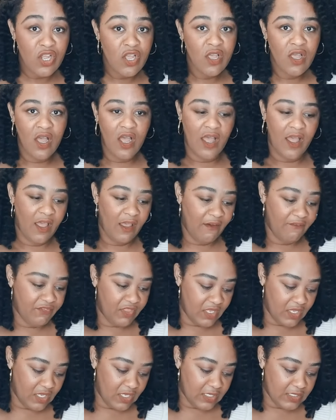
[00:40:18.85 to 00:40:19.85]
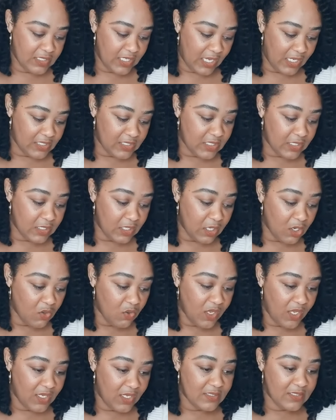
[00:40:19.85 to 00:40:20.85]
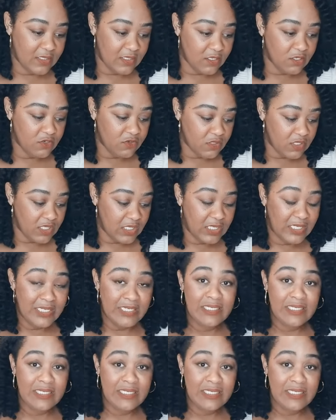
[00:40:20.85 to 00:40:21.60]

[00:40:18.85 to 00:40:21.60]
I have things as low as literally